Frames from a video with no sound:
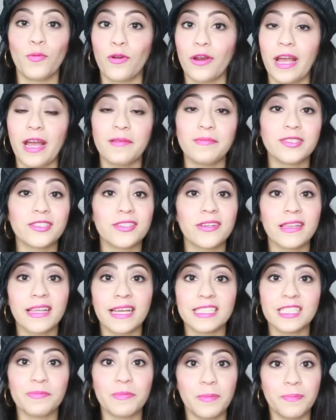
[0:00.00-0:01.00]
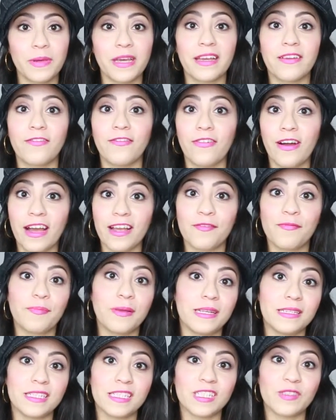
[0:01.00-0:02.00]
Where Amazon lets me pick five
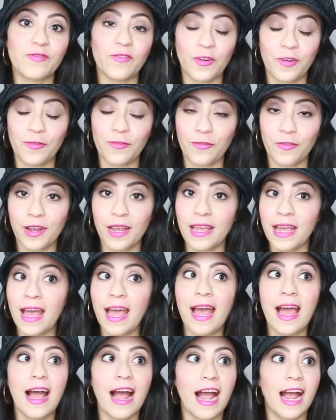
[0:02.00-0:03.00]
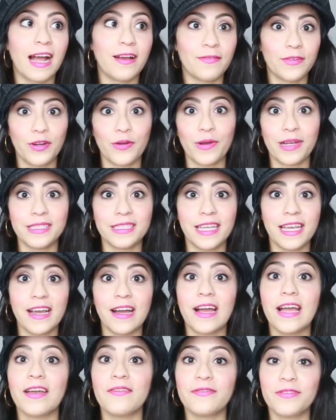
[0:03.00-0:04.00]
pieces for free, I have no
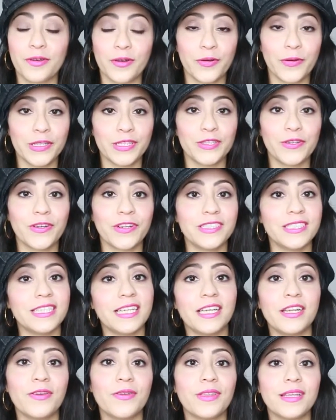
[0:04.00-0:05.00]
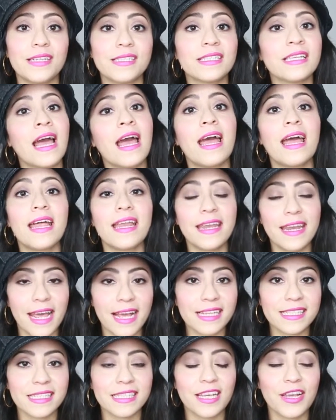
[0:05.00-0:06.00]
idea if they're going to continue this
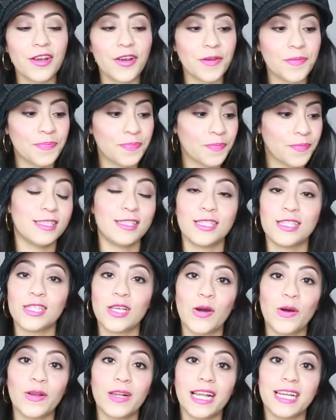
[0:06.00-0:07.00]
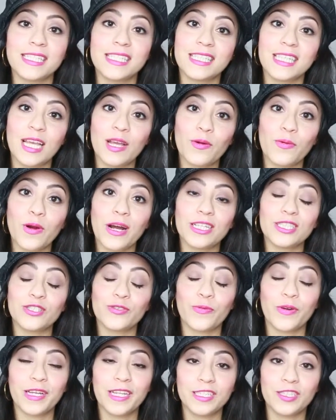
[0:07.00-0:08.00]
next year. So let's see what
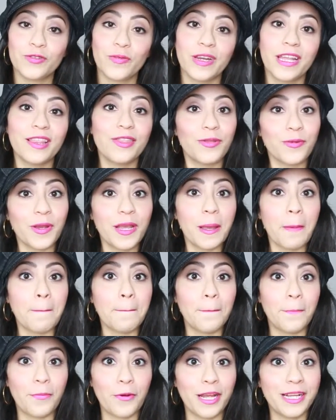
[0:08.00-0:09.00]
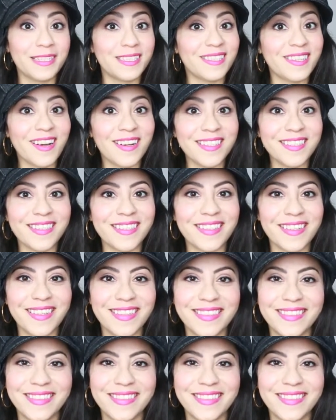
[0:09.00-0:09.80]
twenty twenty-three brings us.